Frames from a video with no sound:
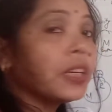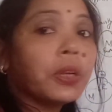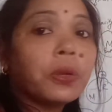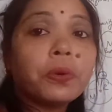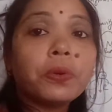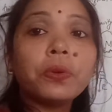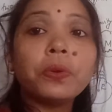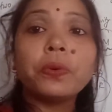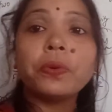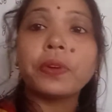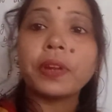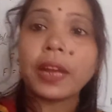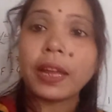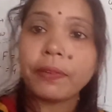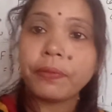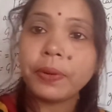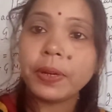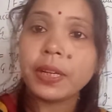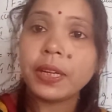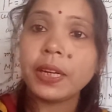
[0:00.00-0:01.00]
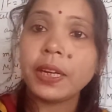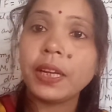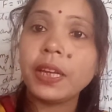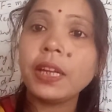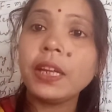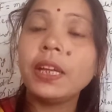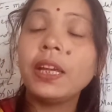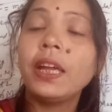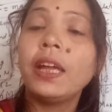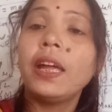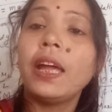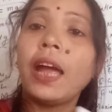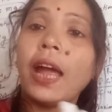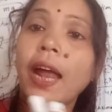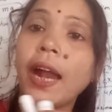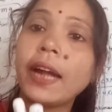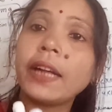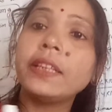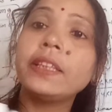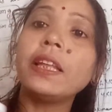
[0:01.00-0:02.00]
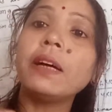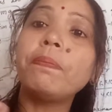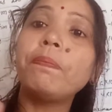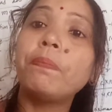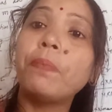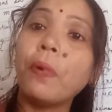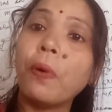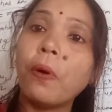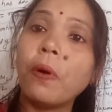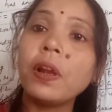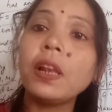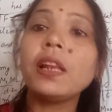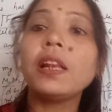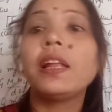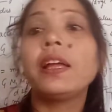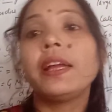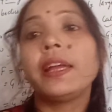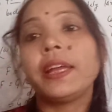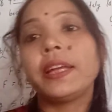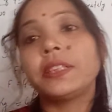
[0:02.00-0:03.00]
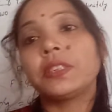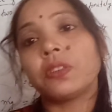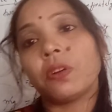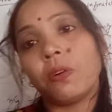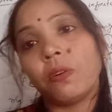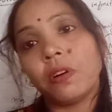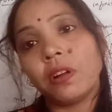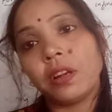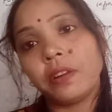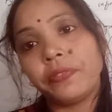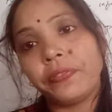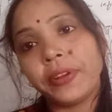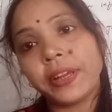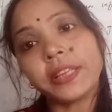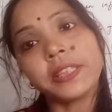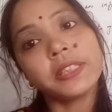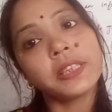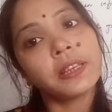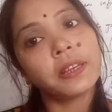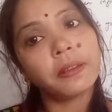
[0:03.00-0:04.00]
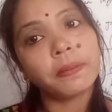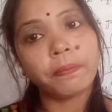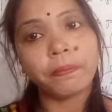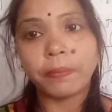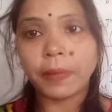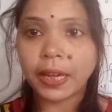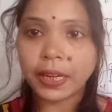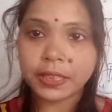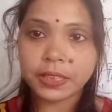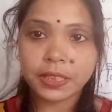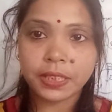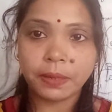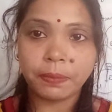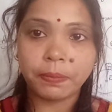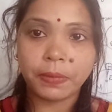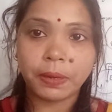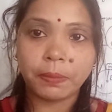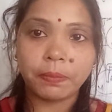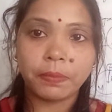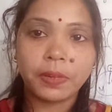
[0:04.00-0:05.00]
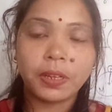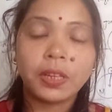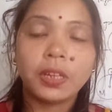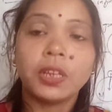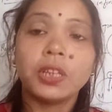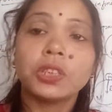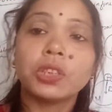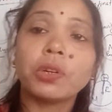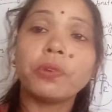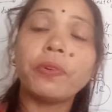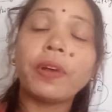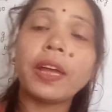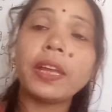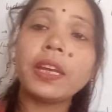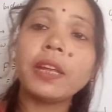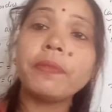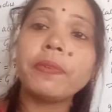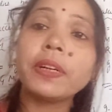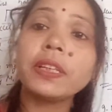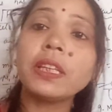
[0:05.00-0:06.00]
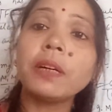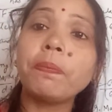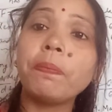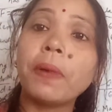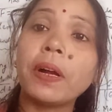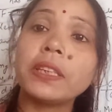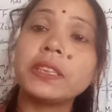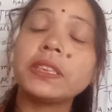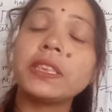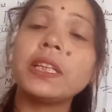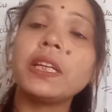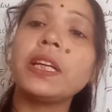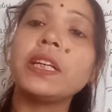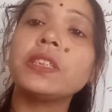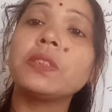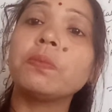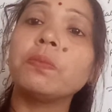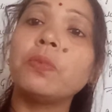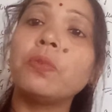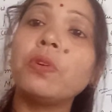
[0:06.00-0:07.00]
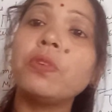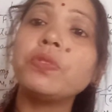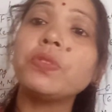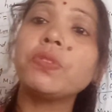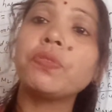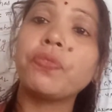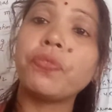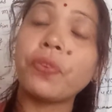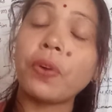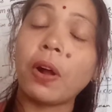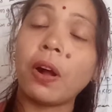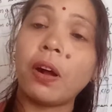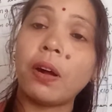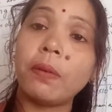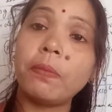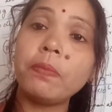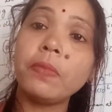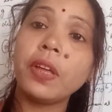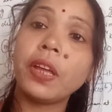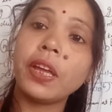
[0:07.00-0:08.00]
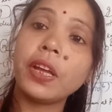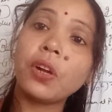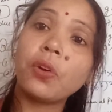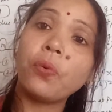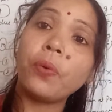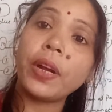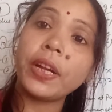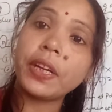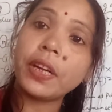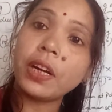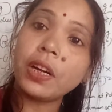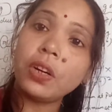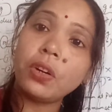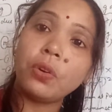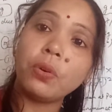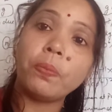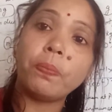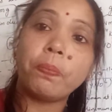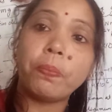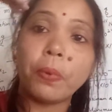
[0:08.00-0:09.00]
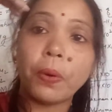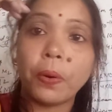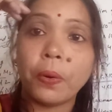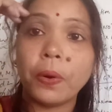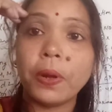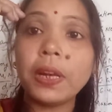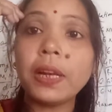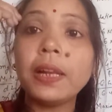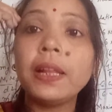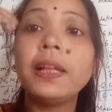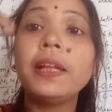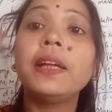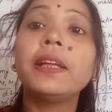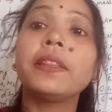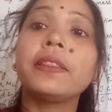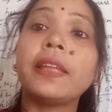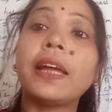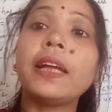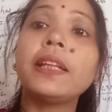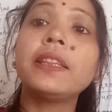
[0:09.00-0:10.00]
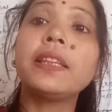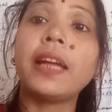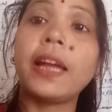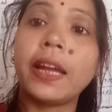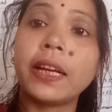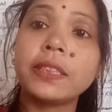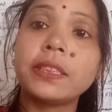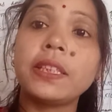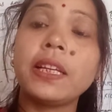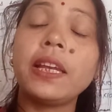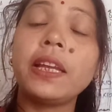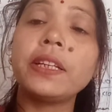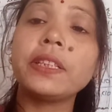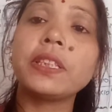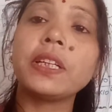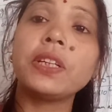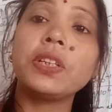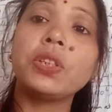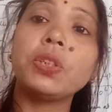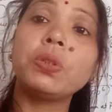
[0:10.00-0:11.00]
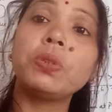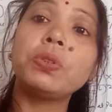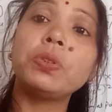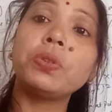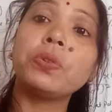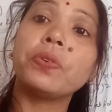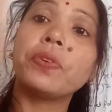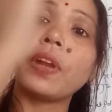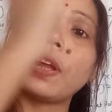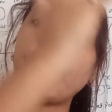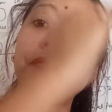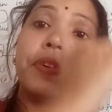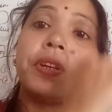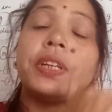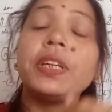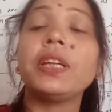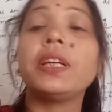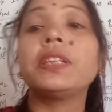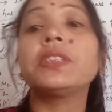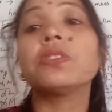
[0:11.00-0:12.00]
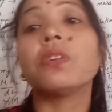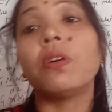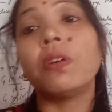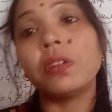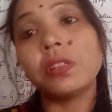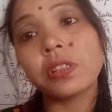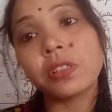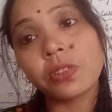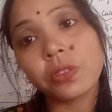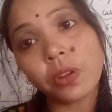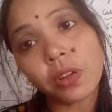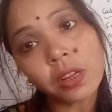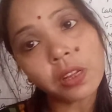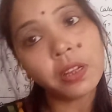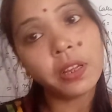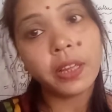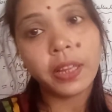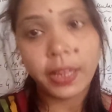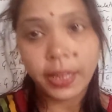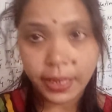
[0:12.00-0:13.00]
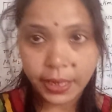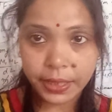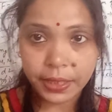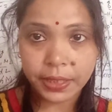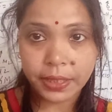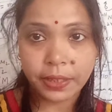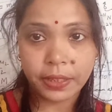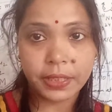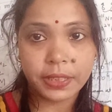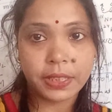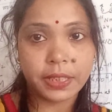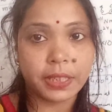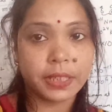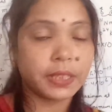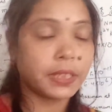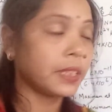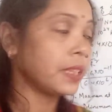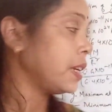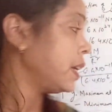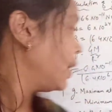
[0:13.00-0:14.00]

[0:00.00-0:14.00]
due to gravity at the pole is always maximum. So whenever the person moves from equator to pole, then the acceleration due to gravity is also increases.